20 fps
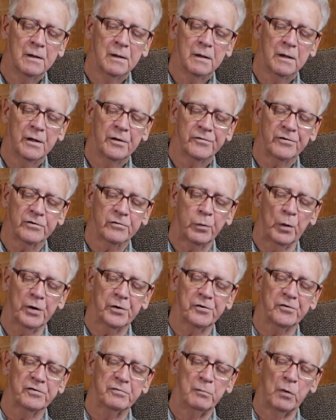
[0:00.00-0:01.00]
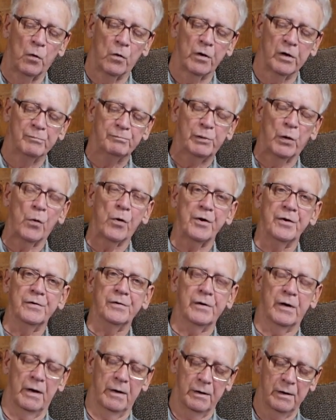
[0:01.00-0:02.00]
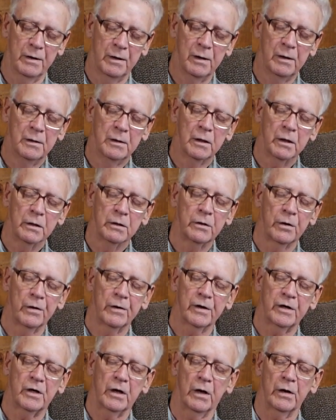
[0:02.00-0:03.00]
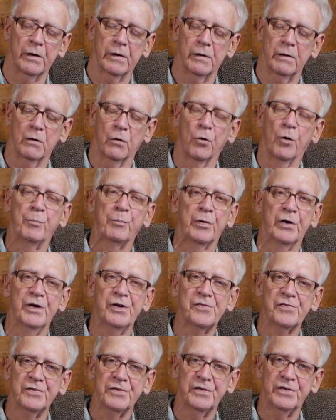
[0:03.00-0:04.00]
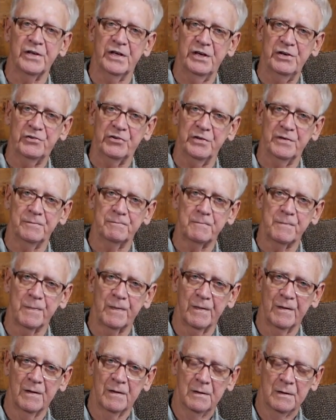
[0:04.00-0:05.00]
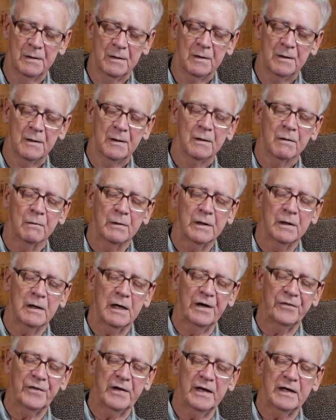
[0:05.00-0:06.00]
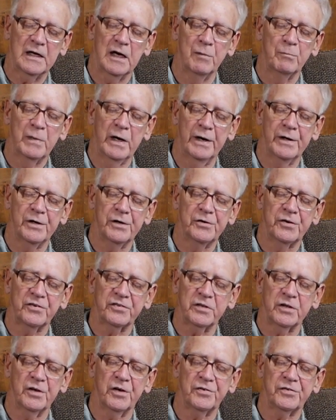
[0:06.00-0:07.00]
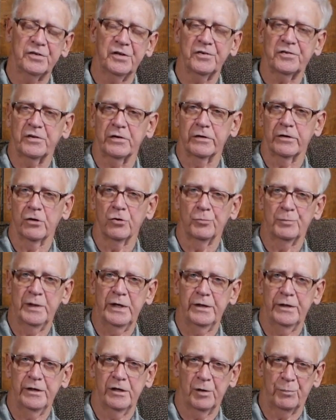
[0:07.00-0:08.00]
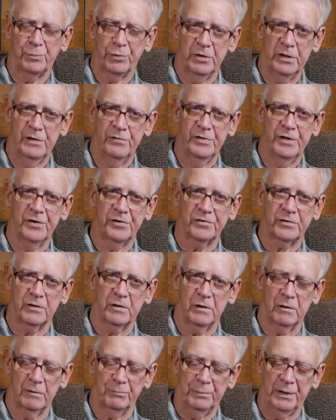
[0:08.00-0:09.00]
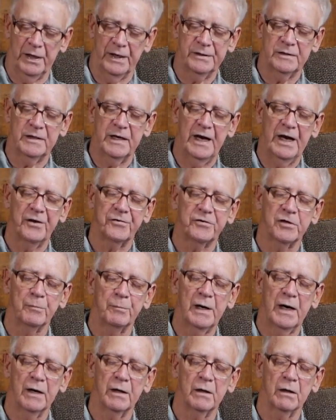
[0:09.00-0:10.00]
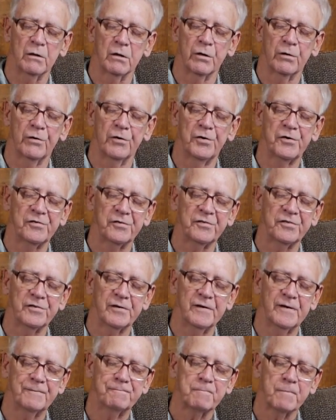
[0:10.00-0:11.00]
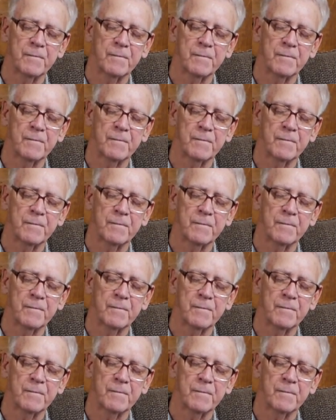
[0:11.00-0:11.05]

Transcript: It says, what is more important, lure color or presentation? Well, I think I might have discussed this a little bit in a previous podcast about lures and stuff.